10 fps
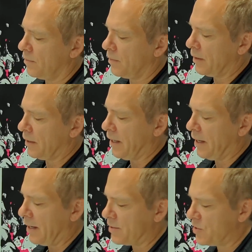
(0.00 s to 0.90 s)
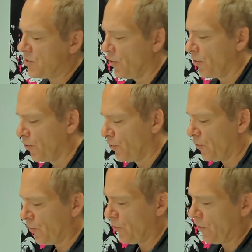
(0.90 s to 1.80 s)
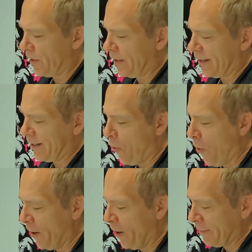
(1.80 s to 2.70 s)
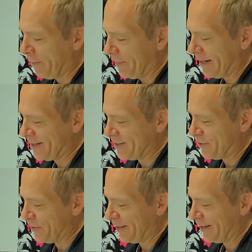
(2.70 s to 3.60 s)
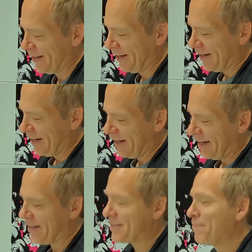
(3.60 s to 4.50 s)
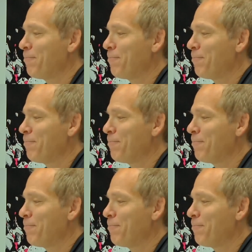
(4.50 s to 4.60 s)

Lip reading: Yeah, so going into it, it's